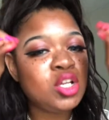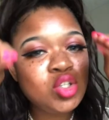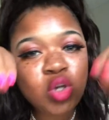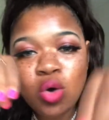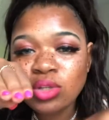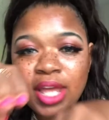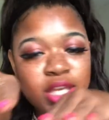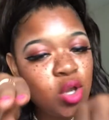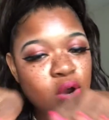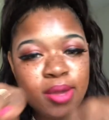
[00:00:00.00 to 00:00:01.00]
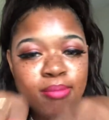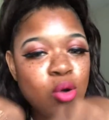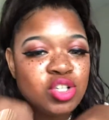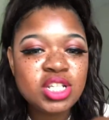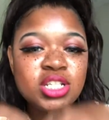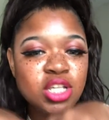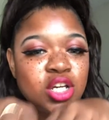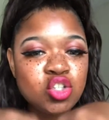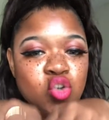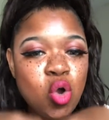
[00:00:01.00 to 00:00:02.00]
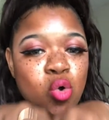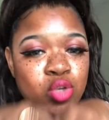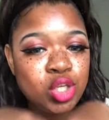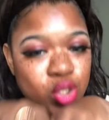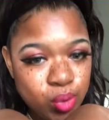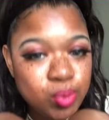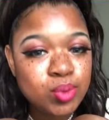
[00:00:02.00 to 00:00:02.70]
Don't let your emotions control you.